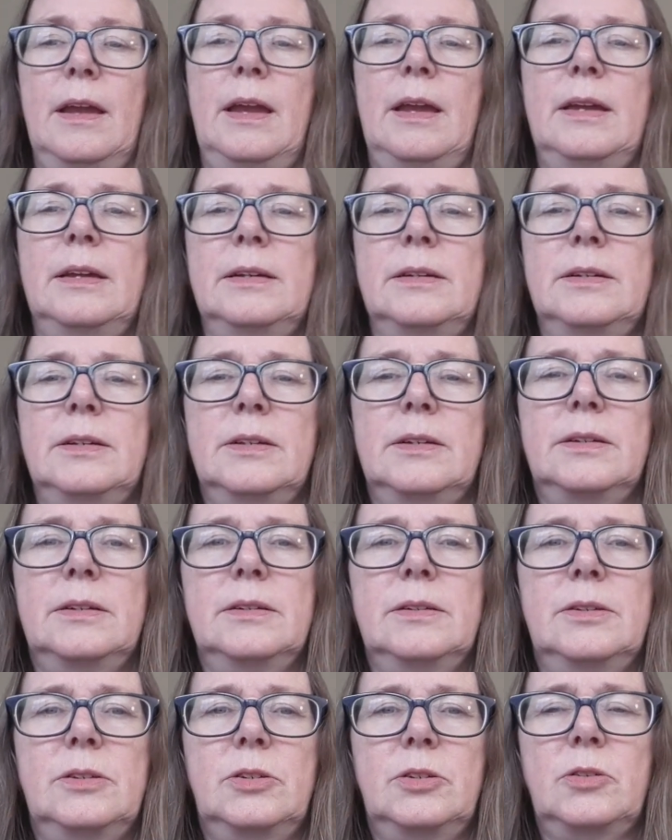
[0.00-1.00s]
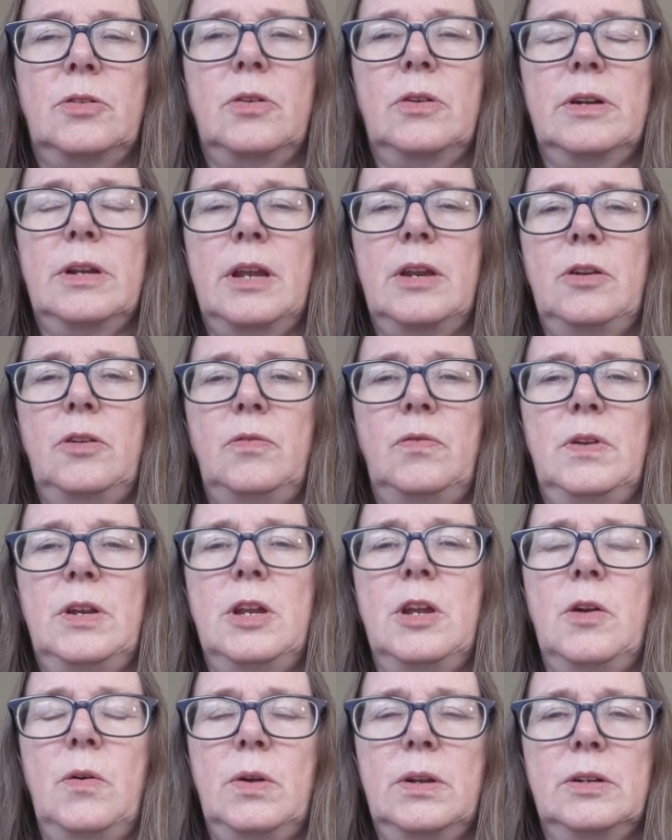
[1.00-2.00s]
and start a new
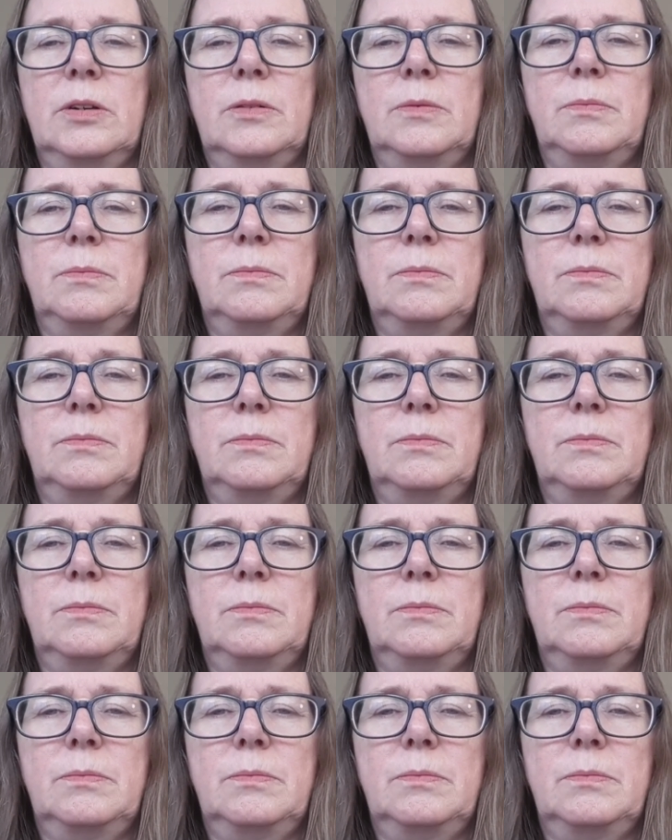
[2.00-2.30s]
video and